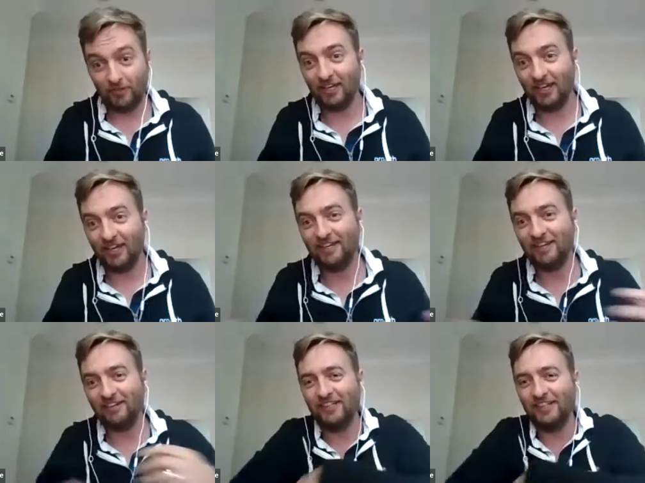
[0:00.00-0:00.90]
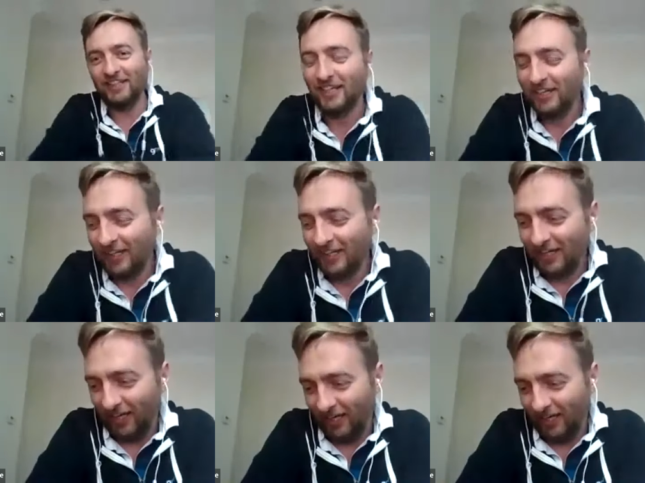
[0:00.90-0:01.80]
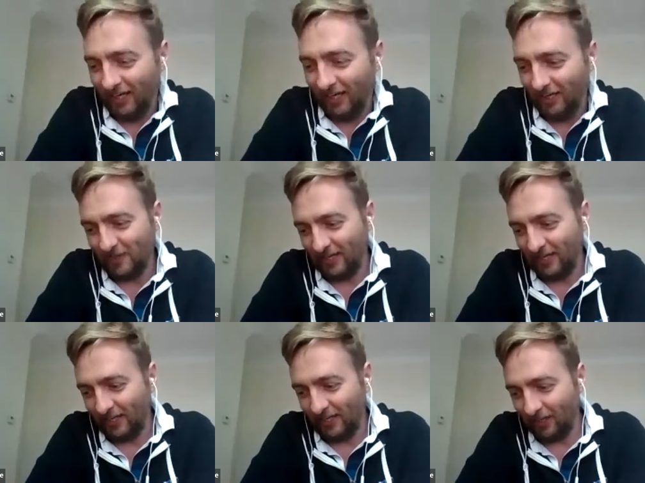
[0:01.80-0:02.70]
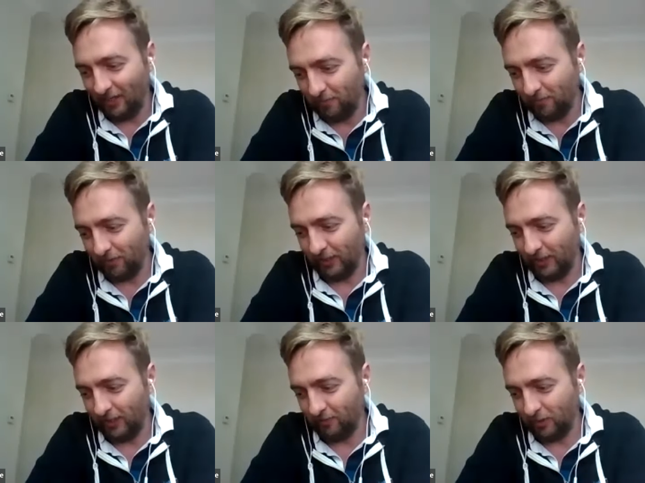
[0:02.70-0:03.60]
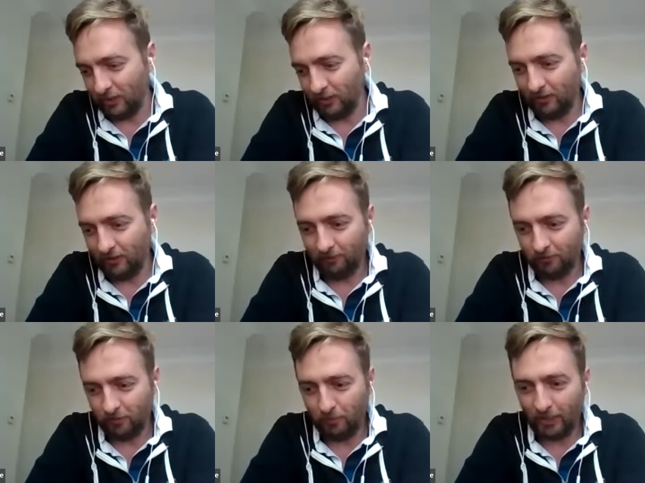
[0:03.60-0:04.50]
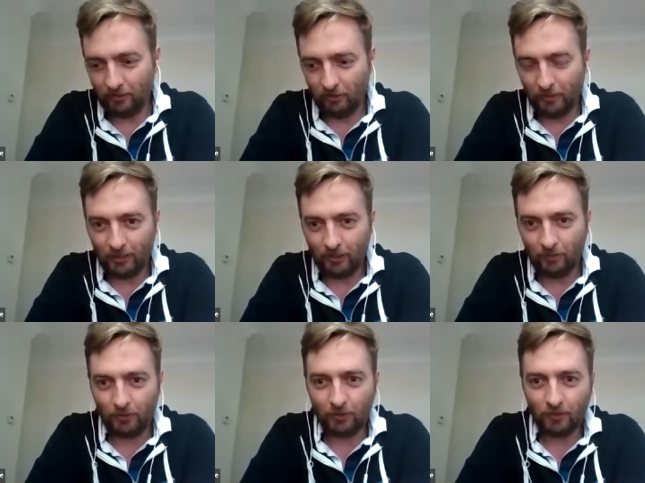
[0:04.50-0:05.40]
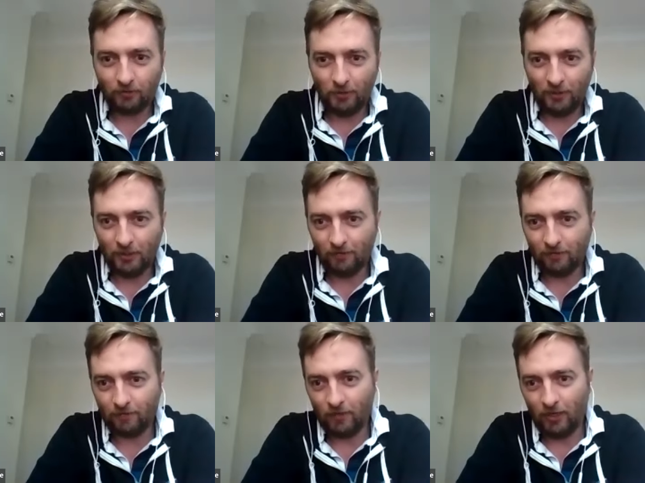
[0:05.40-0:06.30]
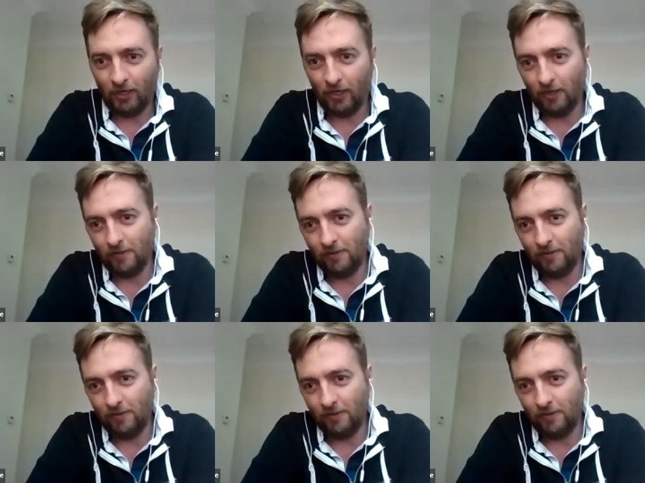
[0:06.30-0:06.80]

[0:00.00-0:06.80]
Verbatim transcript: decade, really. Um, and and hopefully, if we can deliver a better and better product experience, uh,